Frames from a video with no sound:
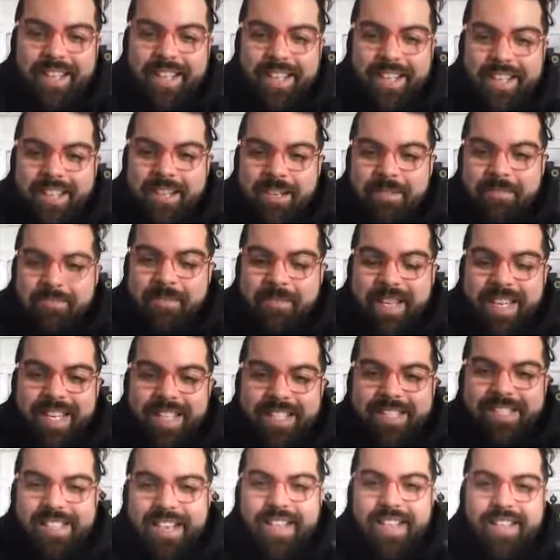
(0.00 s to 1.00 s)
Um,
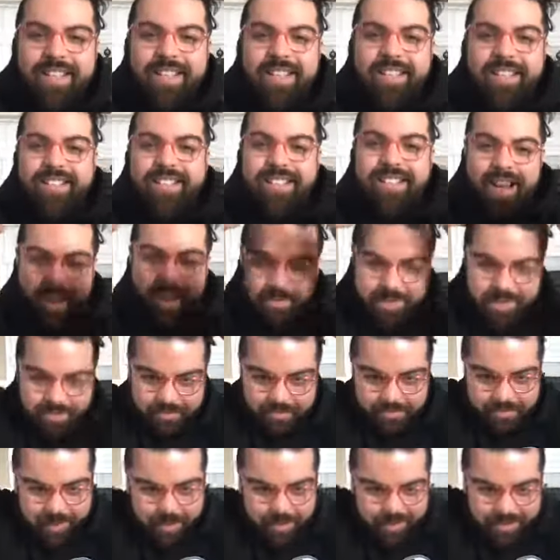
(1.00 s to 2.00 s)
excited to have
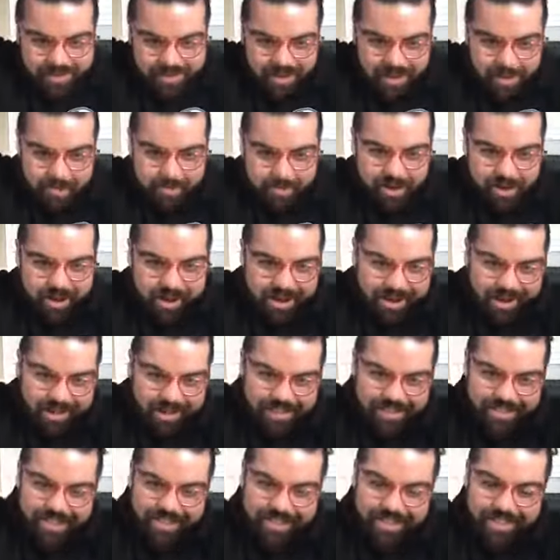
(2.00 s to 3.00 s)
some folks hop
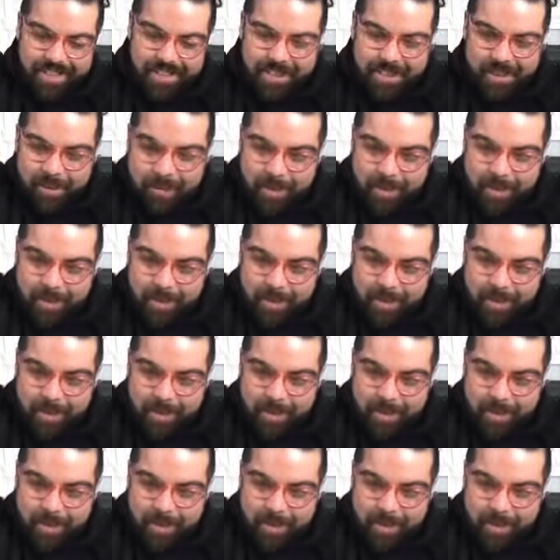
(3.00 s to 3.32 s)
on